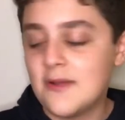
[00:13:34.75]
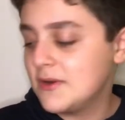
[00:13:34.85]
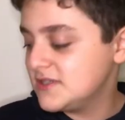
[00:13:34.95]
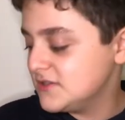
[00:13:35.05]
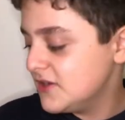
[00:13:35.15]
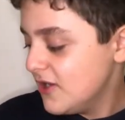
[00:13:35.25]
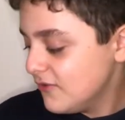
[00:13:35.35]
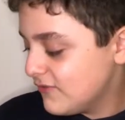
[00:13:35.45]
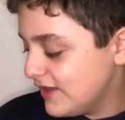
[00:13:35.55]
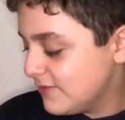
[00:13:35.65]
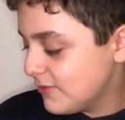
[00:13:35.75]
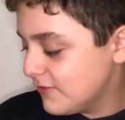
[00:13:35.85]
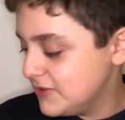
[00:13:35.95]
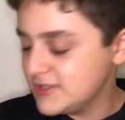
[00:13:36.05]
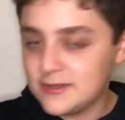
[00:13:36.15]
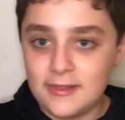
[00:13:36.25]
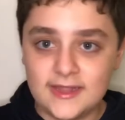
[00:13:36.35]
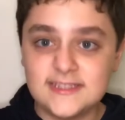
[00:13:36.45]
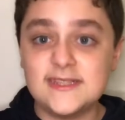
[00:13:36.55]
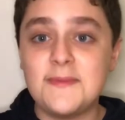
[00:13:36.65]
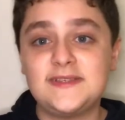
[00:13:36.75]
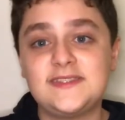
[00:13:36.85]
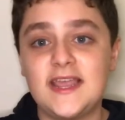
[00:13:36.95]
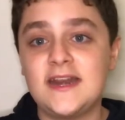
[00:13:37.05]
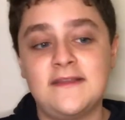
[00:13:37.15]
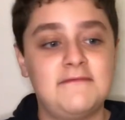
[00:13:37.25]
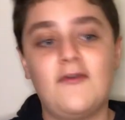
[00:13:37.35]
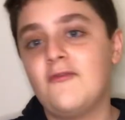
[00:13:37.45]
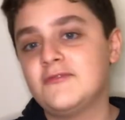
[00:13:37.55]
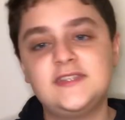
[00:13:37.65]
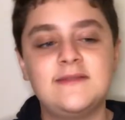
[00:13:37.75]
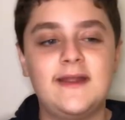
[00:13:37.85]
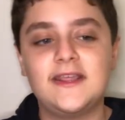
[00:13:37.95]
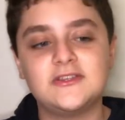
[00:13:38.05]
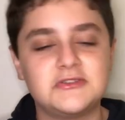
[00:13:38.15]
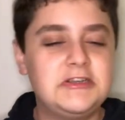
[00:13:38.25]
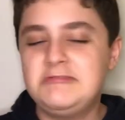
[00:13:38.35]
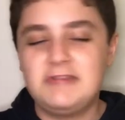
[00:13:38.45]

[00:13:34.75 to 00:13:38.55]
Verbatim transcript: I went to read the reviews and they're like, this is the best scene of cinematic history.